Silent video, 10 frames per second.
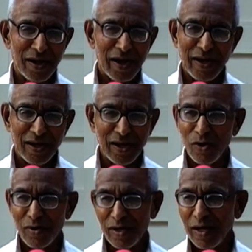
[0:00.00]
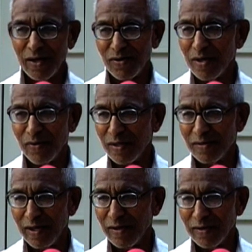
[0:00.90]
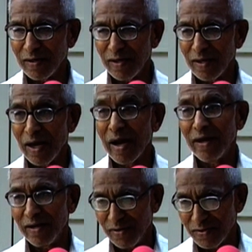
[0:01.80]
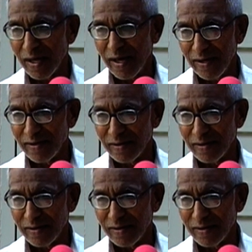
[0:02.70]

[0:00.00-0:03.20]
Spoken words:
I cannot get everything I desire.